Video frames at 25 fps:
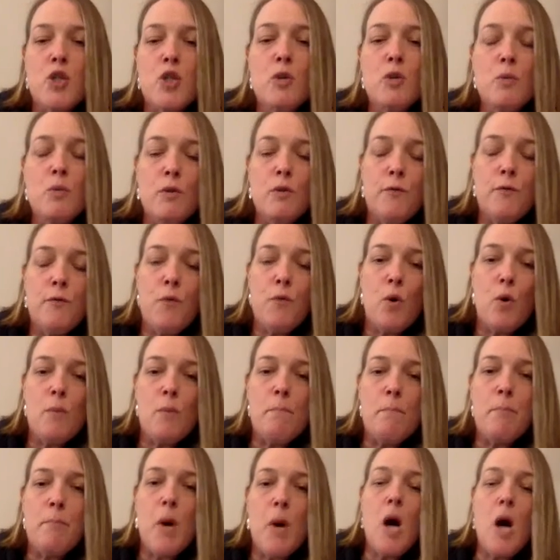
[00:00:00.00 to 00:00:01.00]
You will
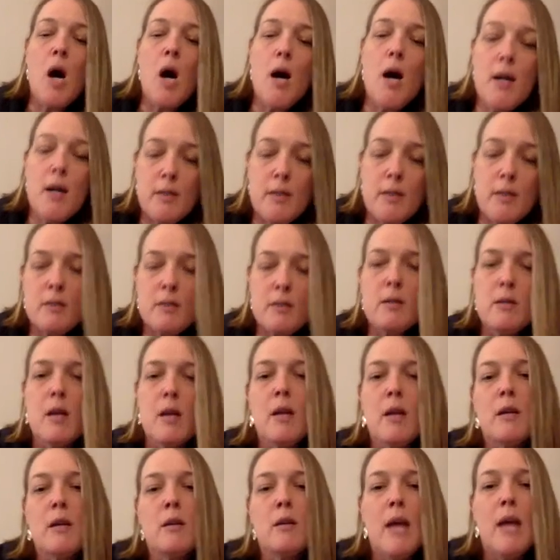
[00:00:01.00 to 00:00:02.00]
form bonds
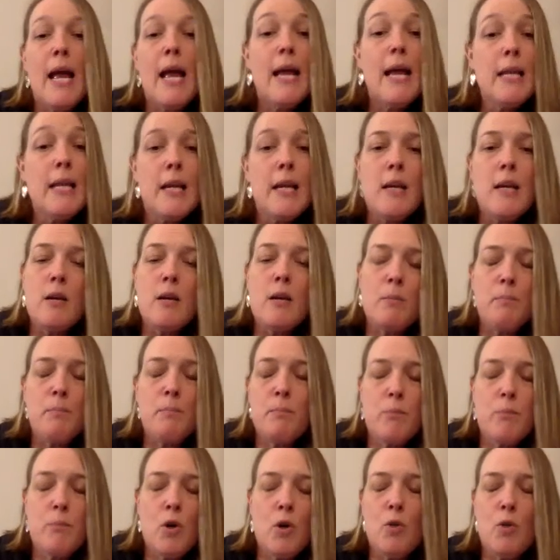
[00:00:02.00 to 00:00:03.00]
in any
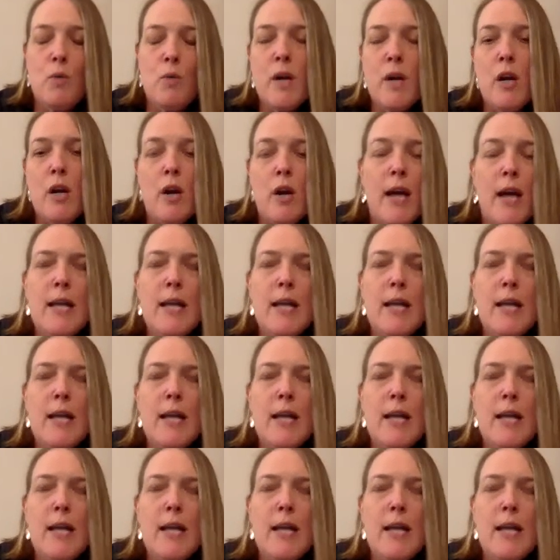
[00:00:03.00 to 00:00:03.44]
career,